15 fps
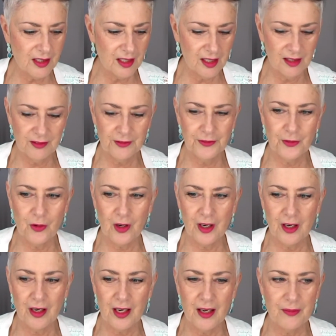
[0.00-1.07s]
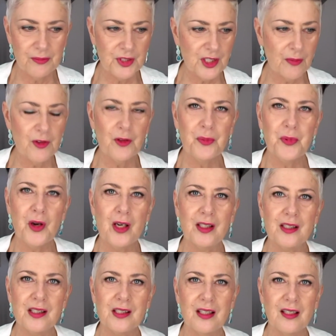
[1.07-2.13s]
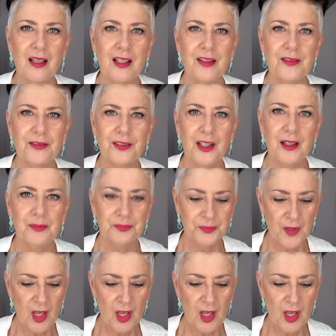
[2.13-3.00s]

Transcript: it for some of the products that I've